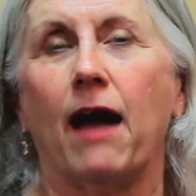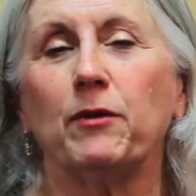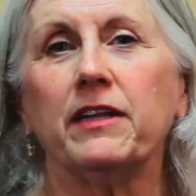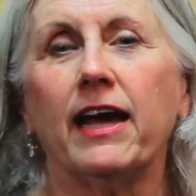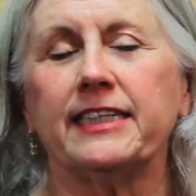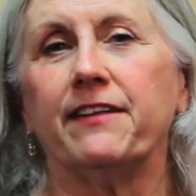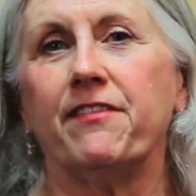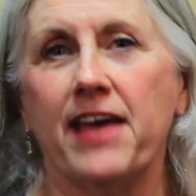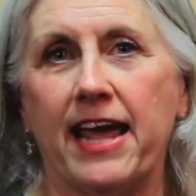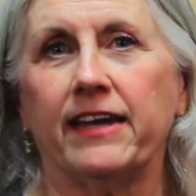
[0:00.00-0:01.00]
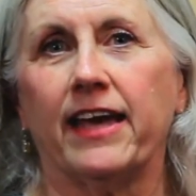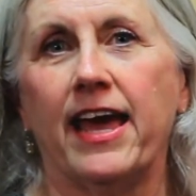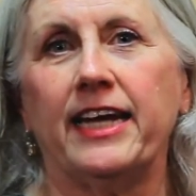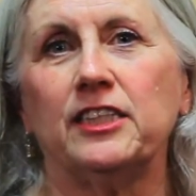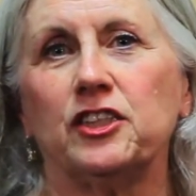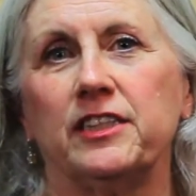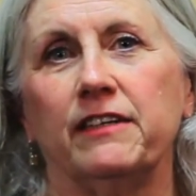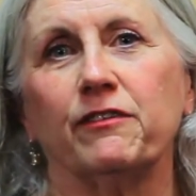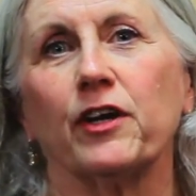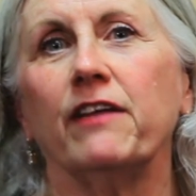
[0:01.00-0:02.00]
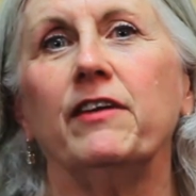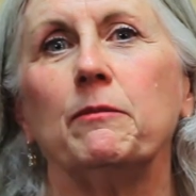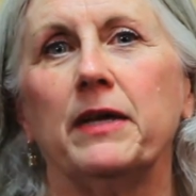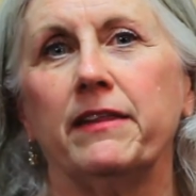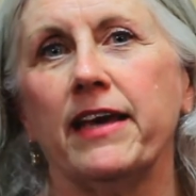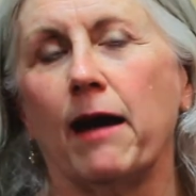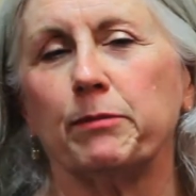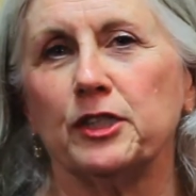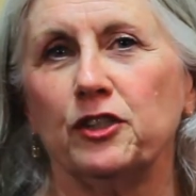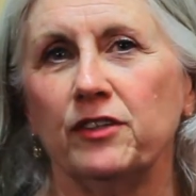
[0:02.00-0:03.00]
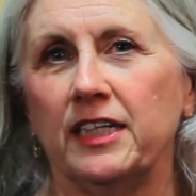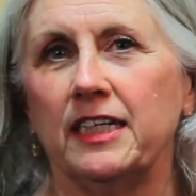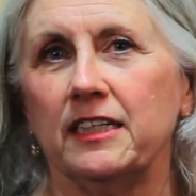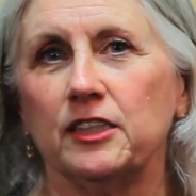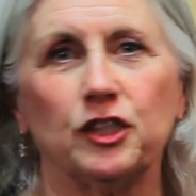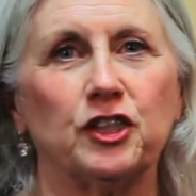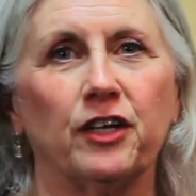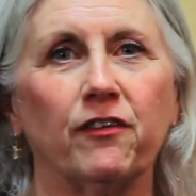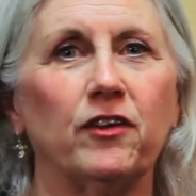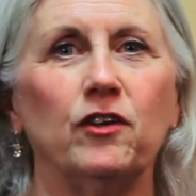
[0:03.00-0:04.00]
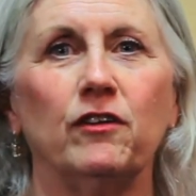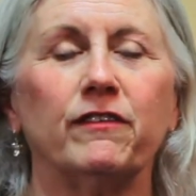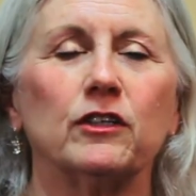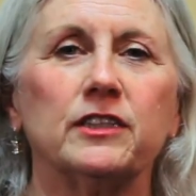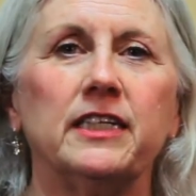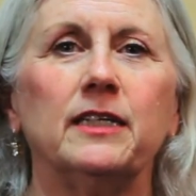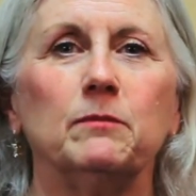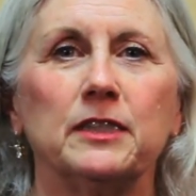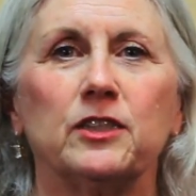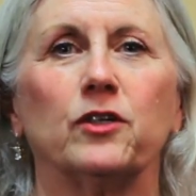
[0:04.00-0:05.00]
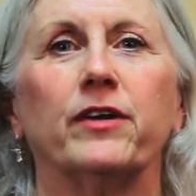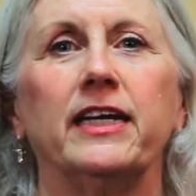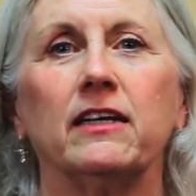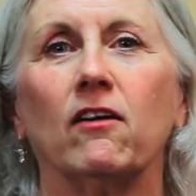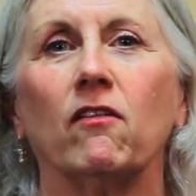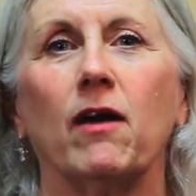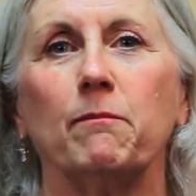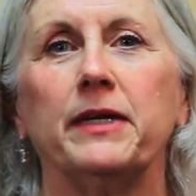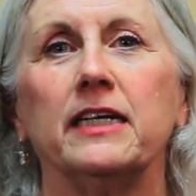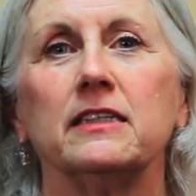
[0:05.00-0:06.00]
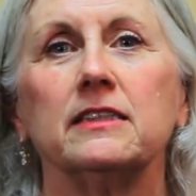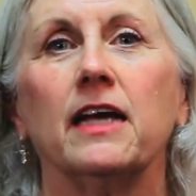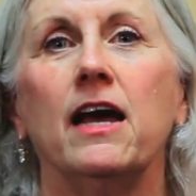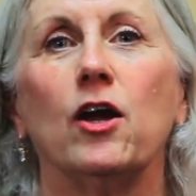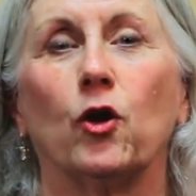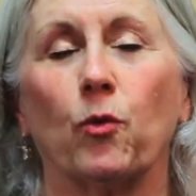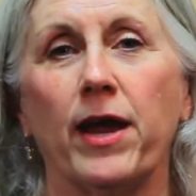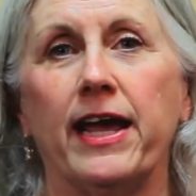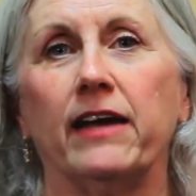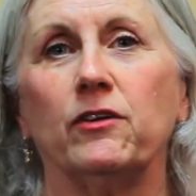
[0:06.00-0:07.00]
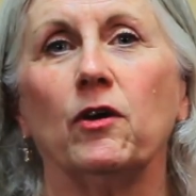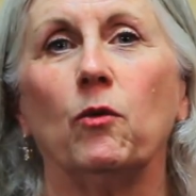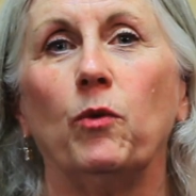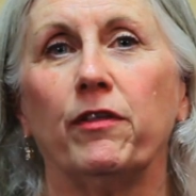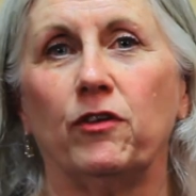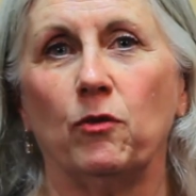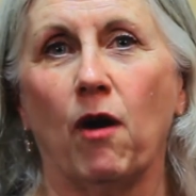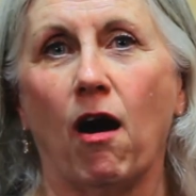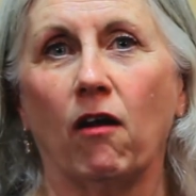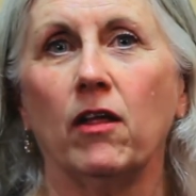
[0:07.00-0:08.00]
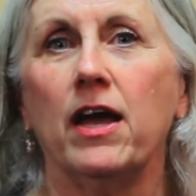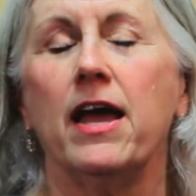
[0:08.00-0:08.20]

I would like to thank NHC for giving me the opportunity to share the University of Missouri and Columbia's grant with you all.